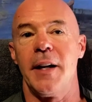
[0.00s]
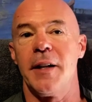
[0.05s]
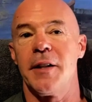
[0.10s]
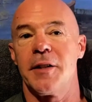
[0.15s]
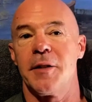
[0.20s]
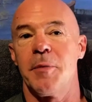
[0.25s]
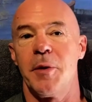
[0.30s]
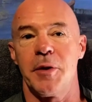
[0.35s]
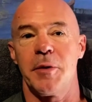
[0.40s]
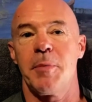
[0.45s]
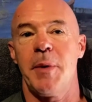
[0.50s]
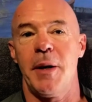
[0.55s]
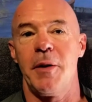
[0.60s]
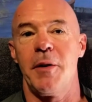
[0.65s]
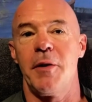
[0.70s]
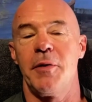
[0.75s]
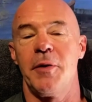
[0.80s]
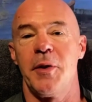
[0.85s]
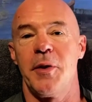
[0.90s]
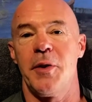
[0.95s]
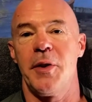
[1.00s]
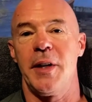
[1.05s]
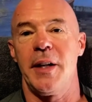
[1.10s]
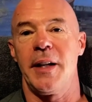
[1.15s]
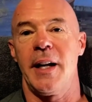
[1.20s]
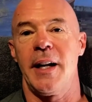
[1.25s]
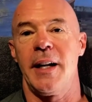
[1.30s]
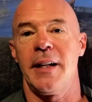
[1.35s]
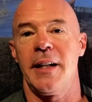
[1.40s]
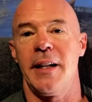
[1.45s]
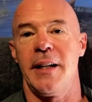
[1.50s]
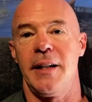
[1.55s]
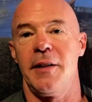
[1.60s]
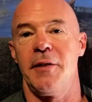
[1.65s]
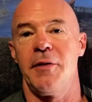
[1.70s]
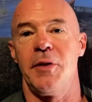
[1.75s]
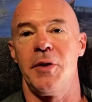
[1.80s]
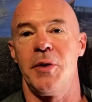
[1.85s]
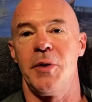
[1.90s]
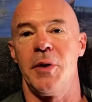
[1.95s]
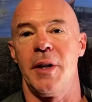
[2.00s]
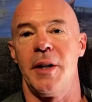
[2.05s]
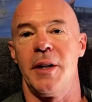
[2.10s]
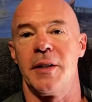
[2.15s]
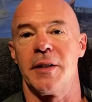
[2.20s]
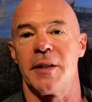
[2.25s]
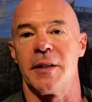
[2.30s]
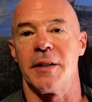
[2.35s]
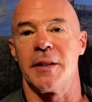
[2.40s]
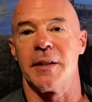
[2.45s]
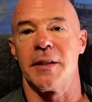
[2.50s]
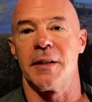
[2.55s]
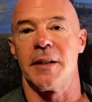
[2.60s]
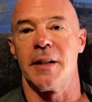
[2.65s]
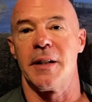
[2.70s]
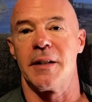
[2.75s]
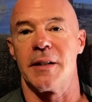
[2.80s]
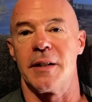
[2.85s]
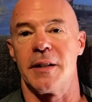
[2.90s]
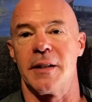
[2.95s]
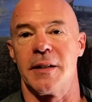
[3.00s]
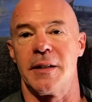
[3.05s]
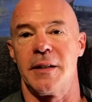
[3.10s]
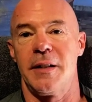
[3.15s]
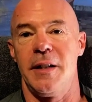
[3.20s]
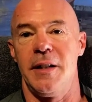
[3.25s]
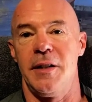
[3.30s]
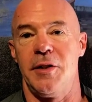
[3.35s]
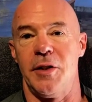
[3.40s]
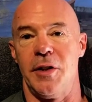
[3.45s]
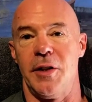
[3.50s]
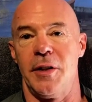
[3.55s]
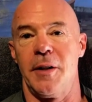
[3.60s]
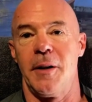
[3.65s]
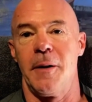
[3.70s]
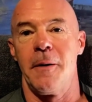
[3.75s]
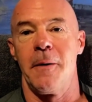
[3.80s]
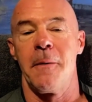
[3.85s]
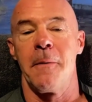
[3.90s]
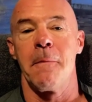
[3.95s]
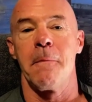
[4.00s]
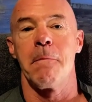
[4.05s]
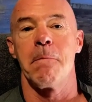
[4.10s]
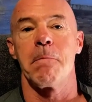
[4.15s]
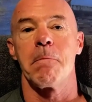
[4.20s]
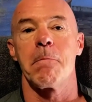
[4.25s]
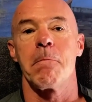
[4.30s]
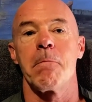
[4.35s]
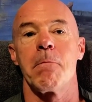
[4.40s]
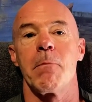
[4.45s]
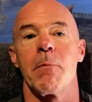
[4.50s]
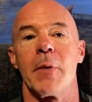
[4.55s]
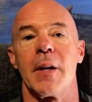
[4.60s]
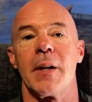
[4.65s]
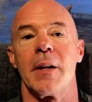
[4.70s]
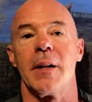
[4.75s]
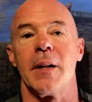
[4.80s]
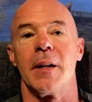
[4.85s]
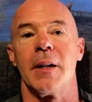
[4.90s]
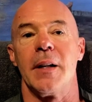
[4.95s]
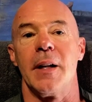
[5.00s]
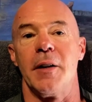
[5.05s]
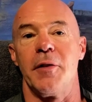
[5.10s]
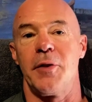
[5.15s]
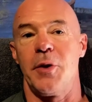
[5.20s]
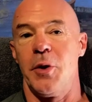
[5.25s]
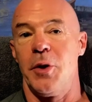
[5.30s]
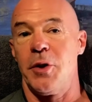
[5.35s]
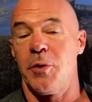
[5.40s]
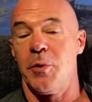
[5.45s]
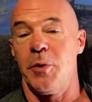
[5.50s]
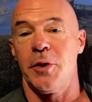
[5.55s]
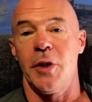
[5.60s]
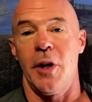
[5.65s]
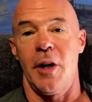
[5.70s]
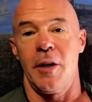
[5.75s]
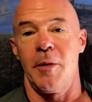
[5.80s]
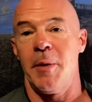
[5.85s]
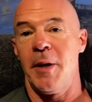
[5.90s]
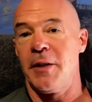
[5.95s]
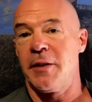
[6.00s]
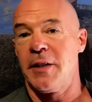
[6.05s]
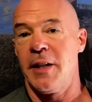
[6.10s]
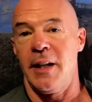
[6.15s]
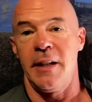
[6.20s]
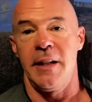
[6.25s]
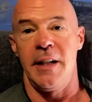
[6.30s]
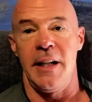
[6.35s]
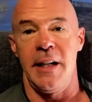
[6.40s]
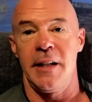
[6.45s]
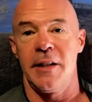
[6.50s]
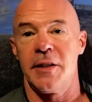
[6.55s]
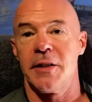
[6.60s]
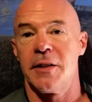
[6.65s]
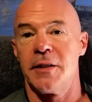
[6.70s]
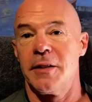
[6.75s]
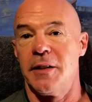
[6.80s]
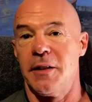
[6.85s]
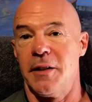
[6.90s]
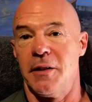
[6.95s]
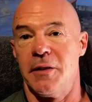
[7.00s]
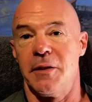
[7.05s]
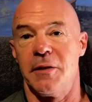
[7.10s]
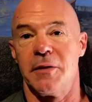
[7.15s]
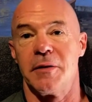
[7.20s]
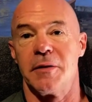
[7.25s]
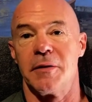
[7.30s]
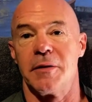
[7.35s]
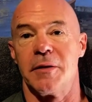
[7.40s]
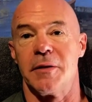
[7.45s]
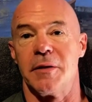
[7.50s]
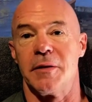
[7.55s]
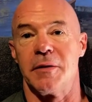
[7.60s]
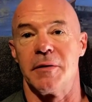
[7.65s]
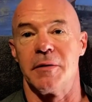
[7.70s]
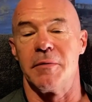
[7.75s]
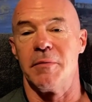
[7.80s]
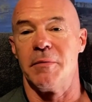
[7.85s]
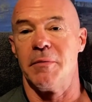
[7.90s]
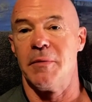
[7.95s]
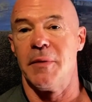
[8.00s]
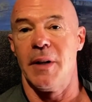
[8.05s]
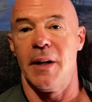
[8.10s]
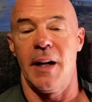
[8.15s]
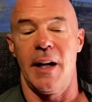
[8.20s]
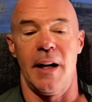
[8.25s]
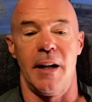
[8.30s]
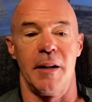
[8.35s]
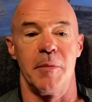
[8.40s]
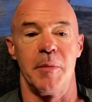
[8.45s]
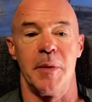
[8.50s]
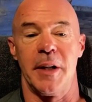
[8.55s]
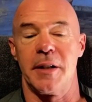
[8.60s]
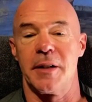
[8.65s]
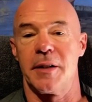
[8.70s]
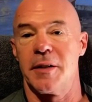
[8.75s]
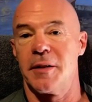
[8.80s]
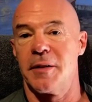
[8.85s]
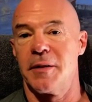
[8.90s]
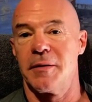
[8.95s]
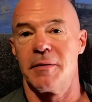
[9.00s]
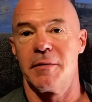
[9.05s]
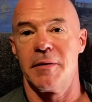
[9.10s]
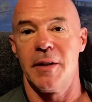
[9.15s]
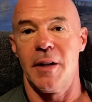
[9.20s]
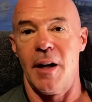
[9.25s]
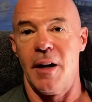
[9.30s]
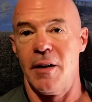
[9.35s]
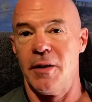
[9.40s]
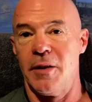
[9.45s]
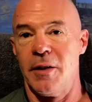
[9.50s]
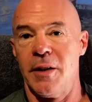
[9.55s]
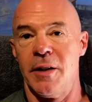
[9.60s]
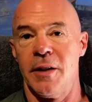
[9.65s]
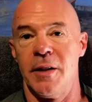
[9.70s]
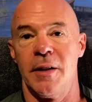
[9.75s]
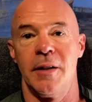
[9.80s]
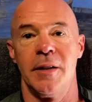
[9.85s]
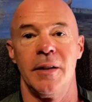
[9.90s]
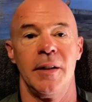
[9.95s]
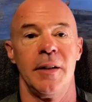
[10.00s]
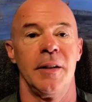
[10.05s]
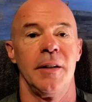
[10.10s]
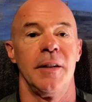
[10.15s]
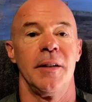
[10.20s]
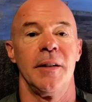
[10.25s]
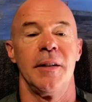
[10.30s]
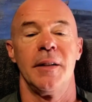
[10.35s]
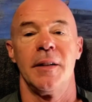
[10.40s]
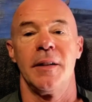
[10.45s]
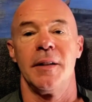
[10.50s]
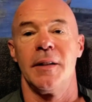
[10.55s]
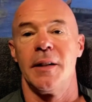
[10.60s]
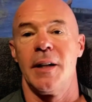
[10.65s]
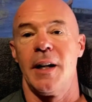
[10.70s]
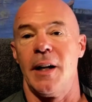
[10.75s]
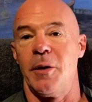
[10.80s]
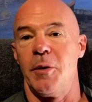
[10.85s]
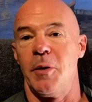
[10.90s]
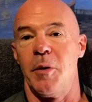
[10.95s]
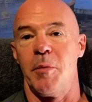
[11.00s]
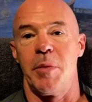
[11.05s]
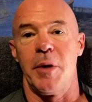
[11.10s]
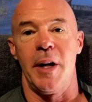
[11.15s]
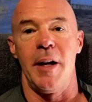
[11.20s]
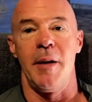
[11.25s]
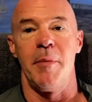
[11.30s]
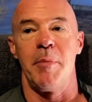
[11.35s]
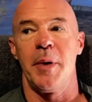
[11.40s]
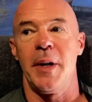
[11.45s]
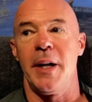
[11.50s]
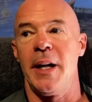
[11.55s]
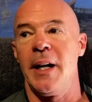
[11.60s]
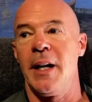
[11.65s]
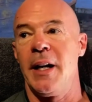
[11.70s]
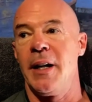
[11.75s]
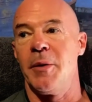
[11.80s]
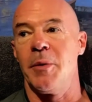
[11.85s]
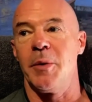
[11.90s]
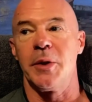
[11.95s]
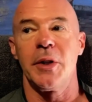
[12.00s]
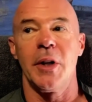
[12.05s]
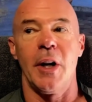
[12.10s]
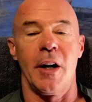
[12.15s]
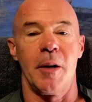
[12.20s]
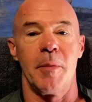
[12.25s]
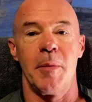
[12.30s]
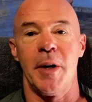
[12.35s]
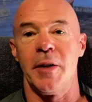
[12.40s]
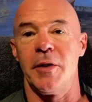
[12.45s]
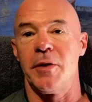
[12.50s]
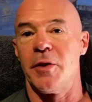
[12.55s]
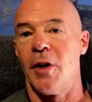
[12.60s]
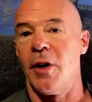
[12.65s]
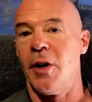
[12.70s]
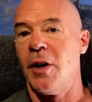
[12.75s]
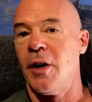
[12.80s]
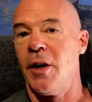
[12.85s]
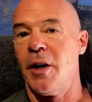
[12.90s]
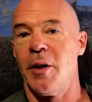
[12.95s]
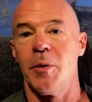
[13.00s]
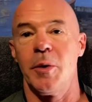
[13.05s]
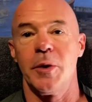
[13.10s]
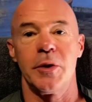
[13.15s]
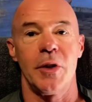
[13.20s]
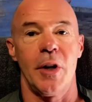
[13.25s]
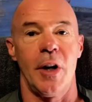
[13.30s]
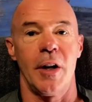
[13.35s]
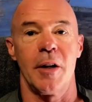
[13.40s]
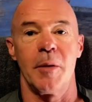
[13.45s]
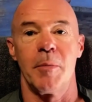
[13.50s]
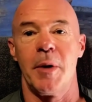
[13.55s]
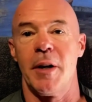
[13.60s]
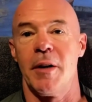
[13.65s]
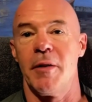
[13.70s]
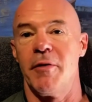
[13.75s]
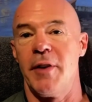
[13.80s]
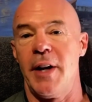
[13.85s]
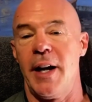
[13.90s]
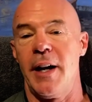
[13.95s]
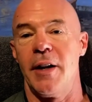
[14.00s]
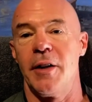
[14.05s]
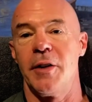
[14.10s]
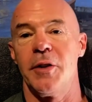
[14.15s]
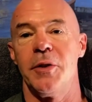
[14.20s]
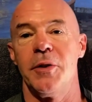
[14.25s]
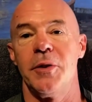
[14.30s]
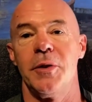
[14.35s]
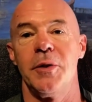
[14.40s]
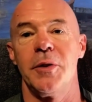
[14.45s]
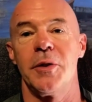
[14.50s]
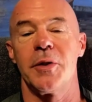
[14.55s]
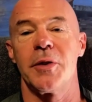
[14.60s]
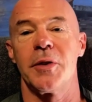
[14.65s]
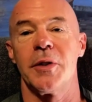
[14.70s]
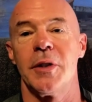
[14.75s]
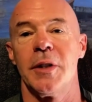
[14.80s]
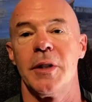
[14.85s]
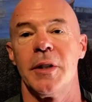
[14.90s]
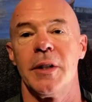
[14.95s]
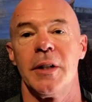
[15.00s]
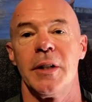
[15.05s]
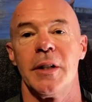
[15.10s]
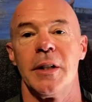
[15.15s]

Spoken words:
that is the most powerful thing I can give you as a teacher. Now, of course, we'll talk about techniques, how to mix color, how to apply paint. We'll talk about drawing. We'll talk about values.